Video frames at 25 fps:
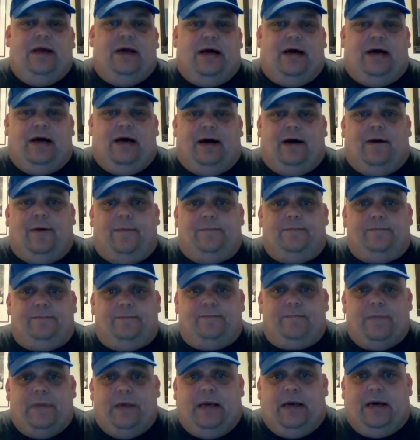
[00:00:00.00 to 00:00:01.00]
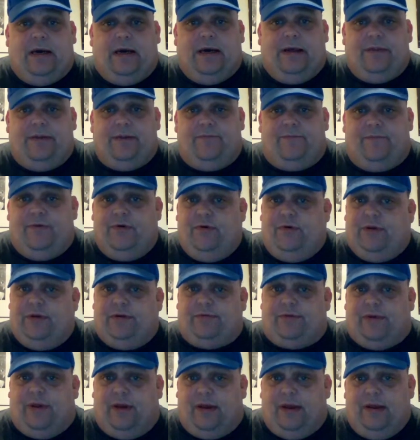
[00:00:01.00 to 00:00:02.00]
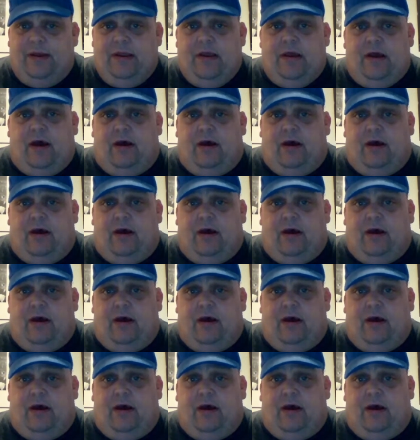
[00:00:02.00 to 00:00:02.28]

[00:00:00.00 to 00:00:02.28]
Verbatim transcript: Um, the food is a,